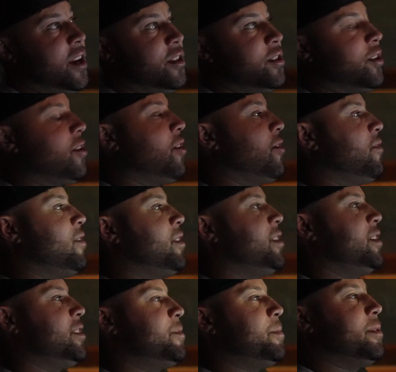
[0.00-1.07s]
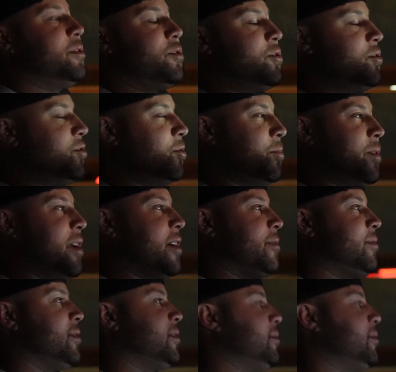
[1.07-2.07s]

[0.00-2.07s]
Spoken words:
of took over, and it's been super helpful.